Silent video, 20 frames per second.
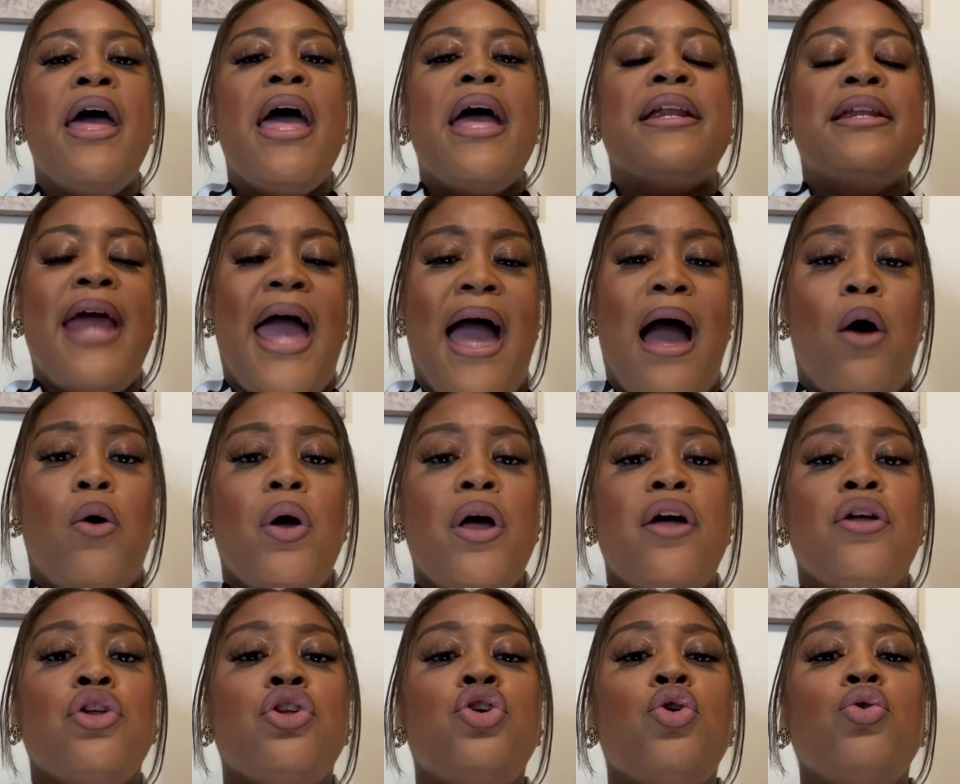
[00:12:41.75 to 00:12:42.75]
Now,
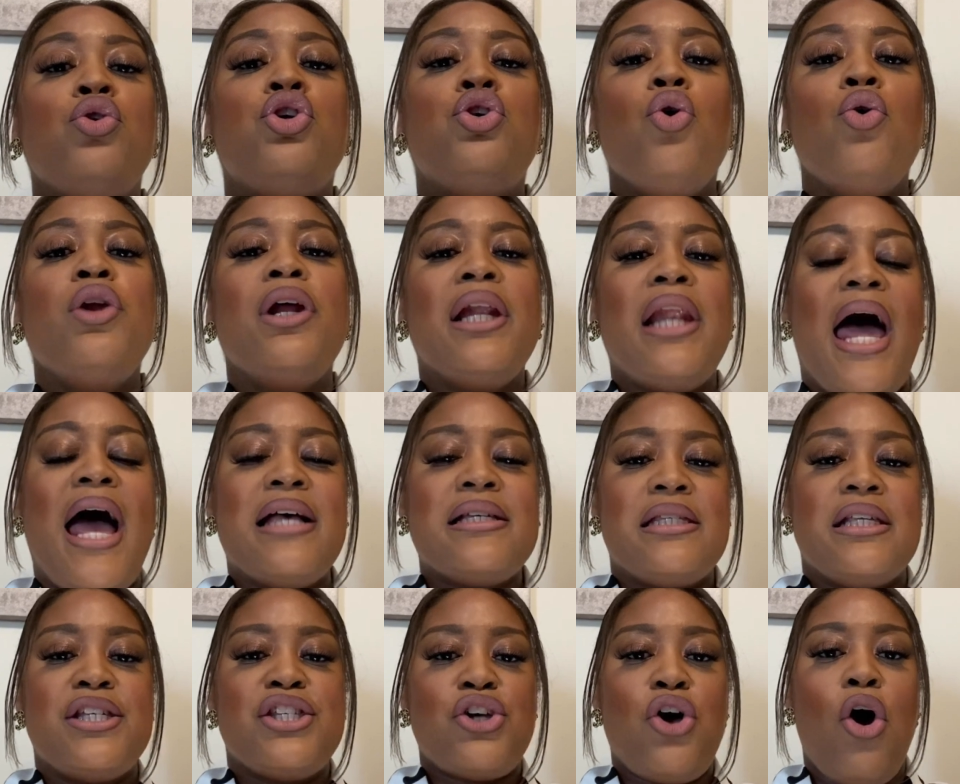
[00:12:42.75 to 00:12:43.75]
you utilize
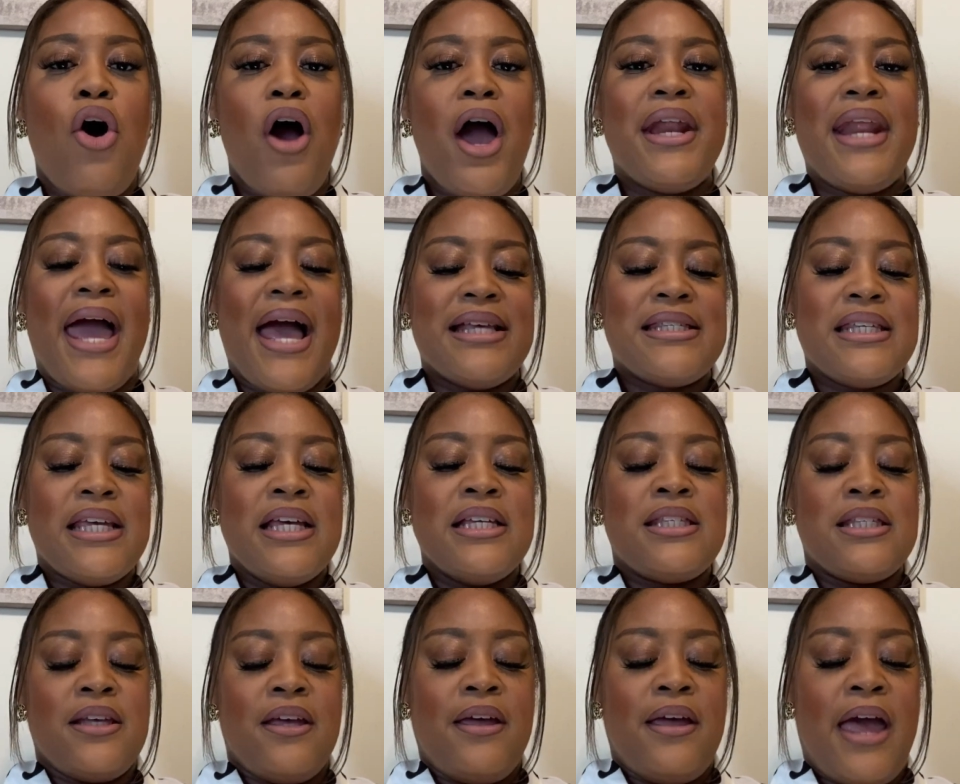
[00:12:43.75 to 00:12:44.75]
this card as
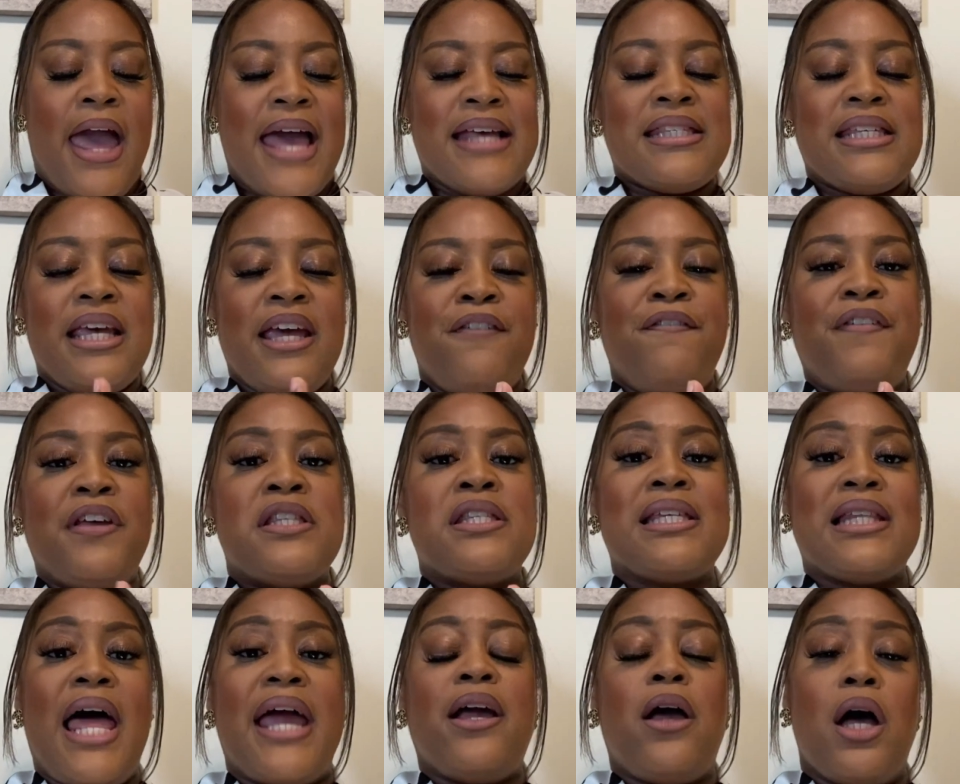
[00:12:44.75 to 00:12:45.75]
it's as if it's
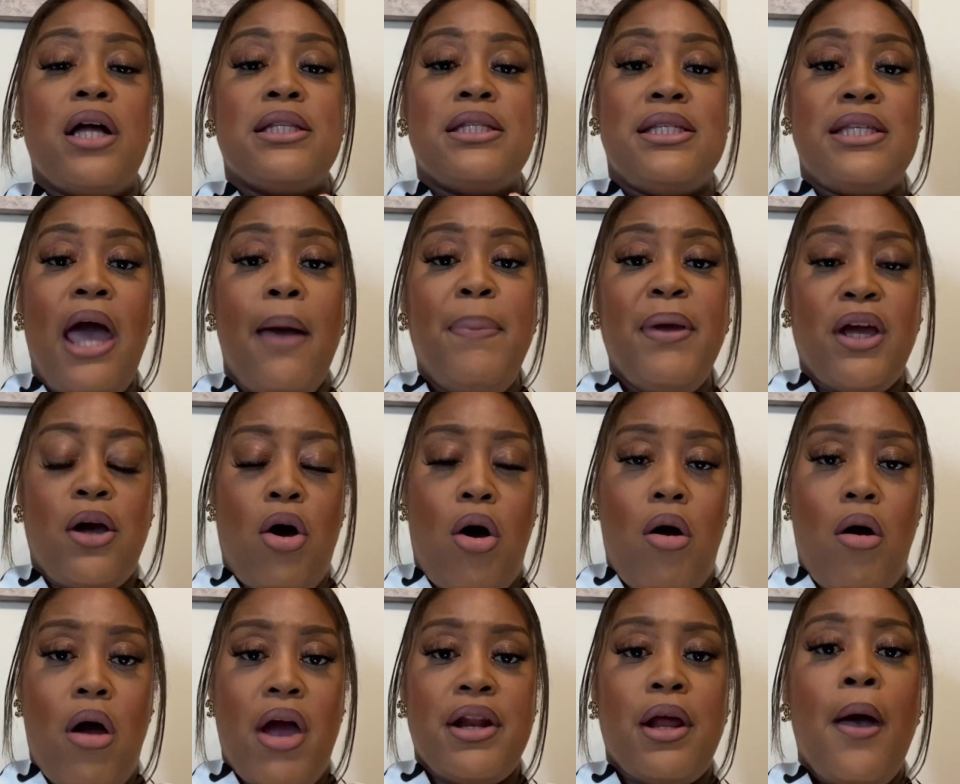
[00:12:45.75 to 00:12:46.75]
like a debit
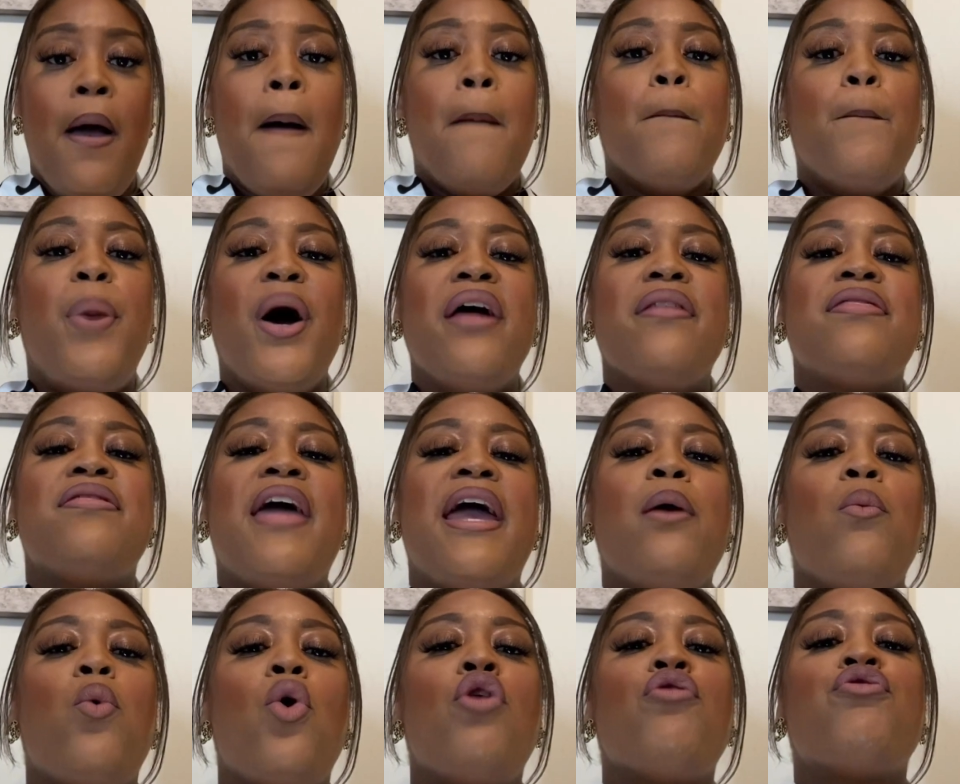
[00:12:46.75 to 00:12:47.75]
card, but they
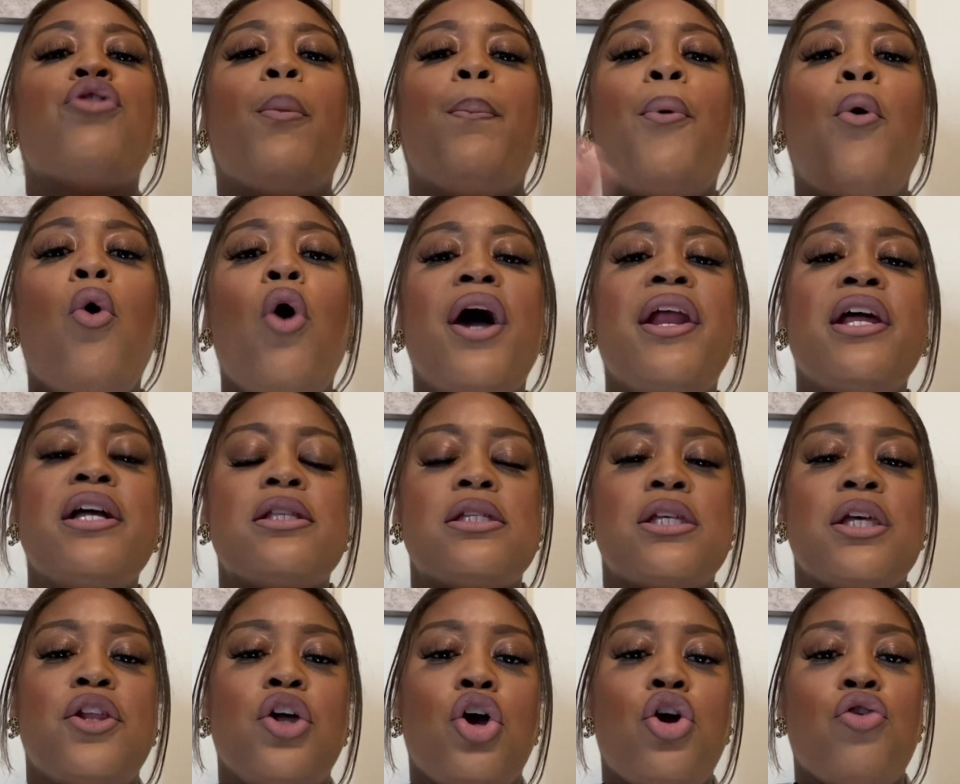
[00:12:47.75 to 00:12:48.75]
will report it
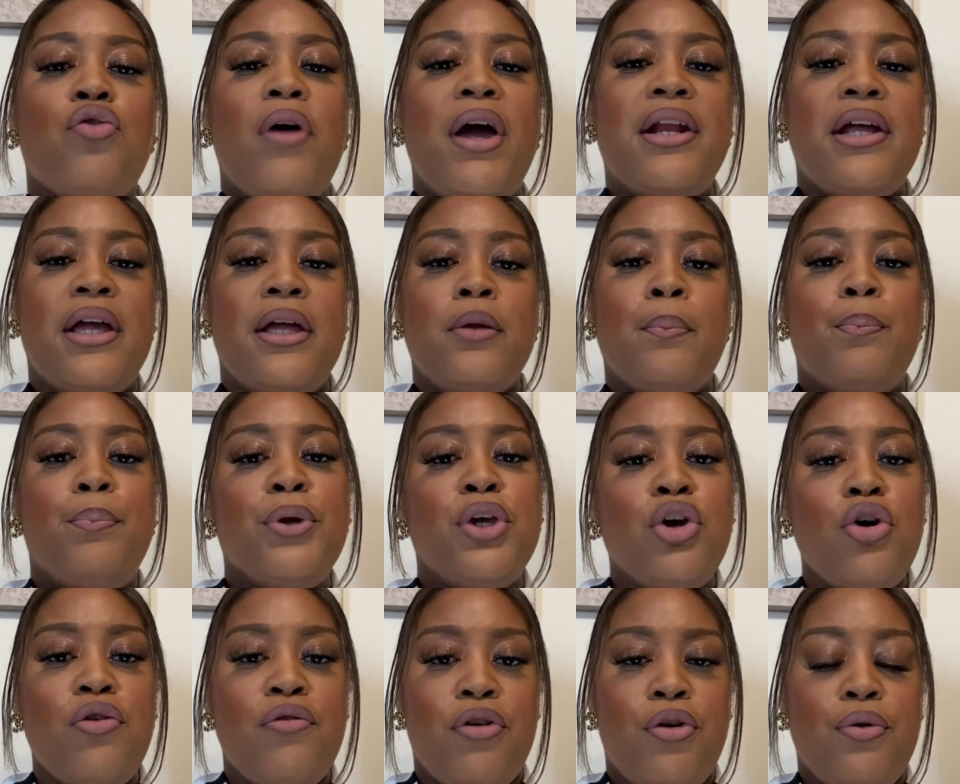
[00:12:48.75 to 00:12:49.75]
to the credit
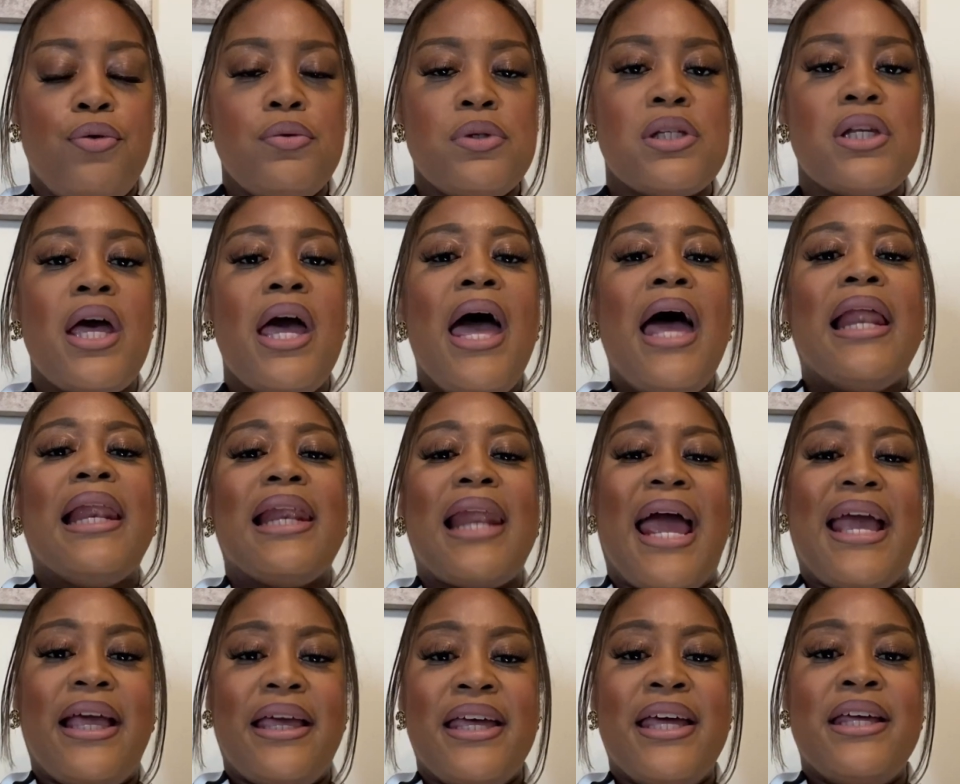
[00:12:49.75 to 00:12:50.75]
bureaus
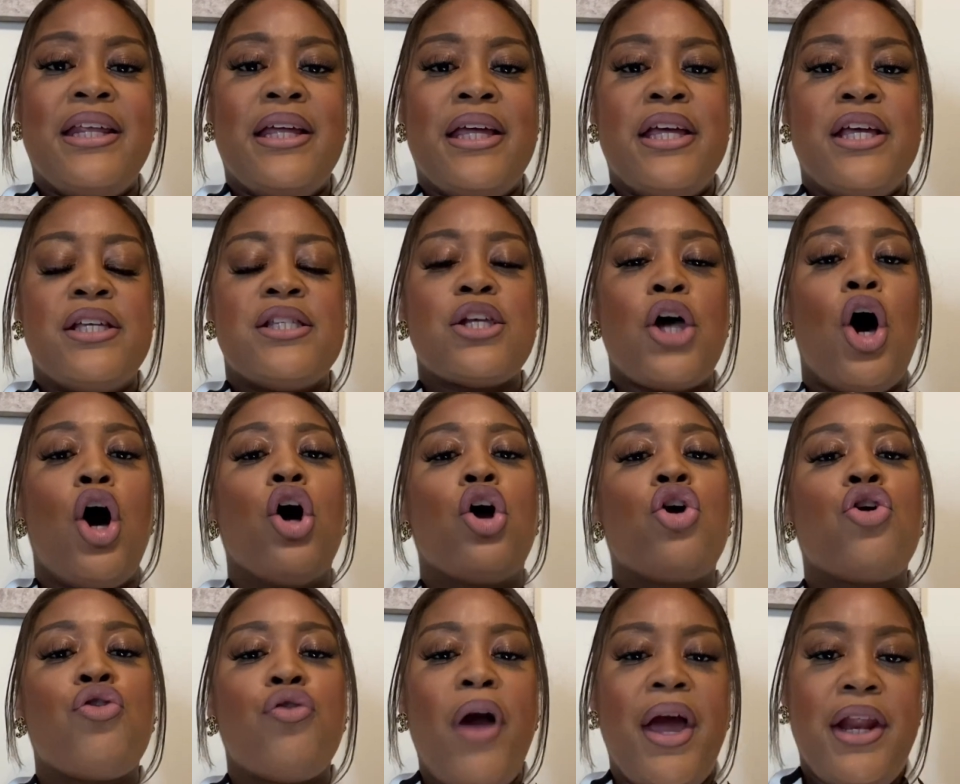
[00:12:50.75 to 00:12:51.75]
like it is a
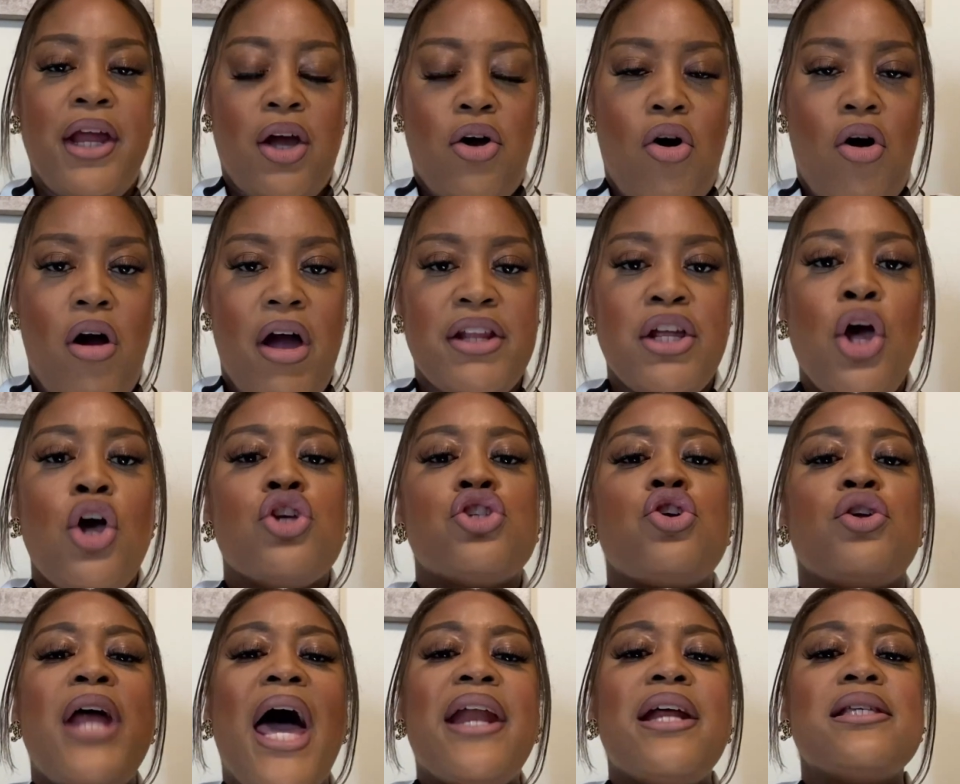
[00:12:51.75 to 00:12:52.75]
credit card.
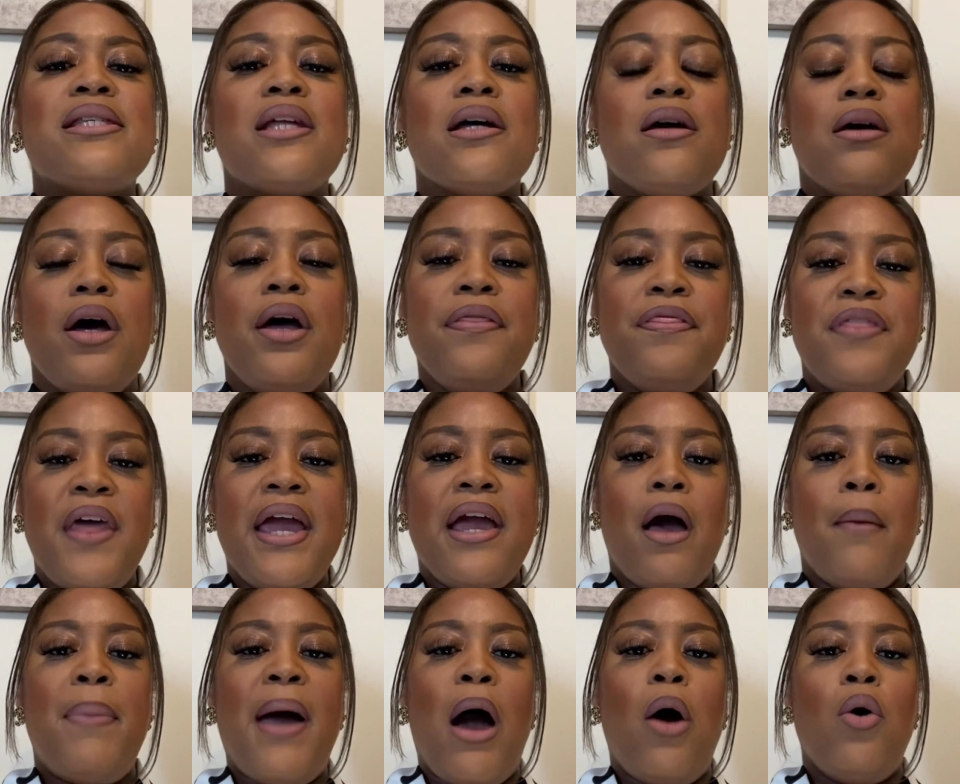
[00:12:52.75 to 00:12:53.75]
So that is the good thing
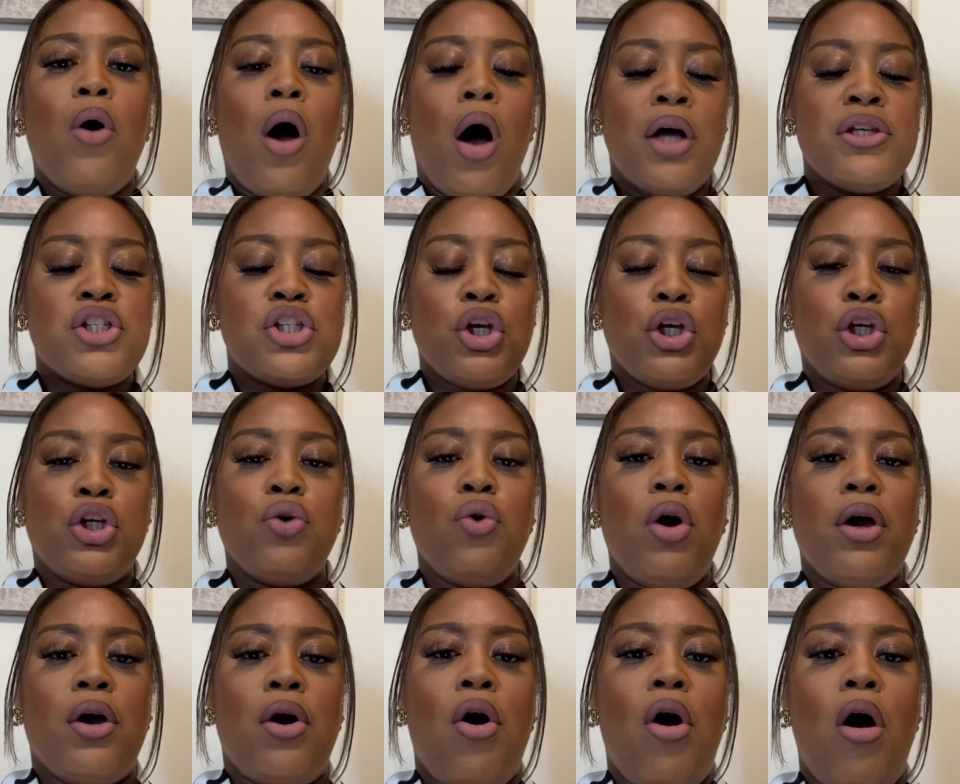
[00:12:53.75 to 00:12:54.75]
about a
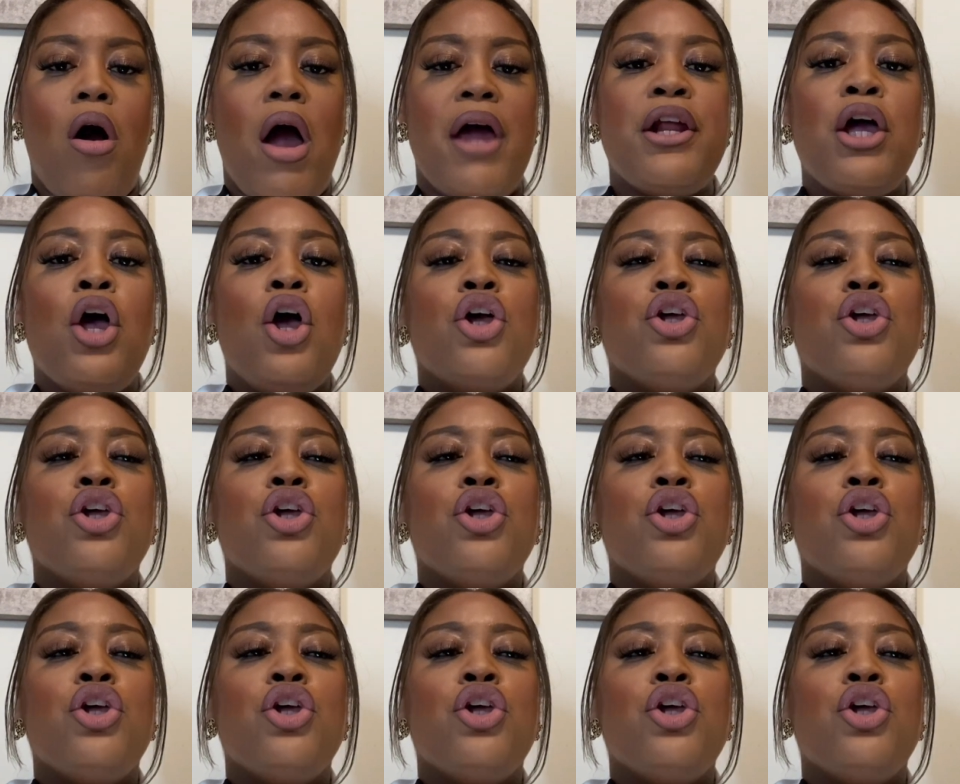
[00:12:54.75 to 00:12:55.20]
secured card.